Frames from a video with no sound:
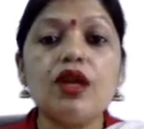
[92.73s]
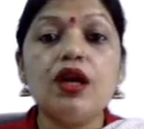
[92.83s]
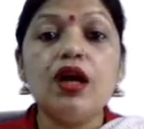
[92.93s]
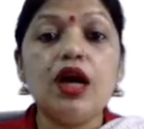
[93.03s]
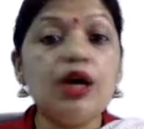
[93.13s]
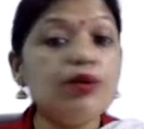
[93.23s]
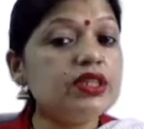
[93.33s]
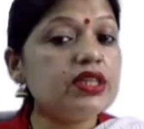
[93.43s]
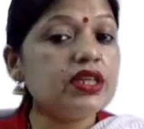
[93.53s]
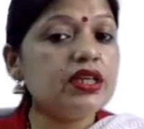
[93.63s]
How
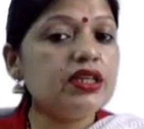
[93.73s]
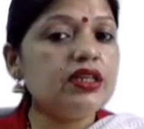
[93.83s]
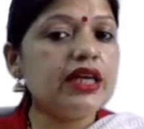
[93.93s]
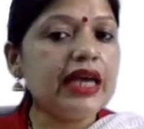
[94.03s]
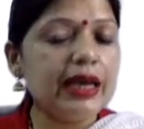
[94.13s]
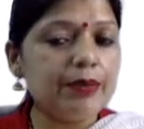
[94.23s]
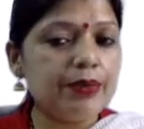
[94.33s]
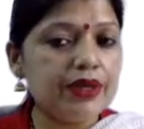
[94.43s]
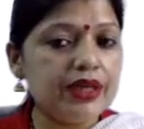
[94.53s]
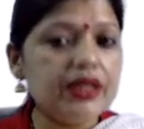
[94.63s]
is he?
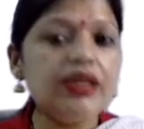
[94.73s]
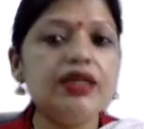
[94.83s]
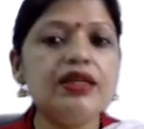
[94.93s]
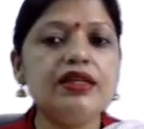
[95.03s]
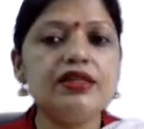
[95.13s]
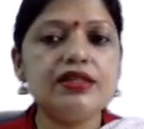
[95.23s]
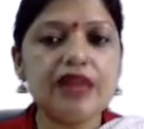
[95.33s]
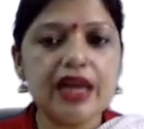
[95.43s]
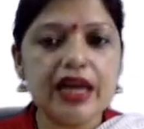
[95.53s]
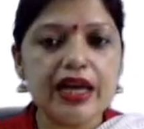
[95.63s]
Happy,
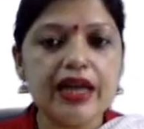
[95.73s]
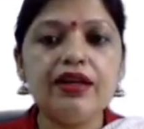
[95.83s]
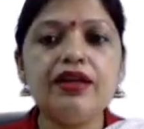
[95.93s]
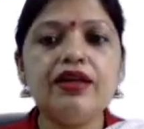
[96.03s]
sad,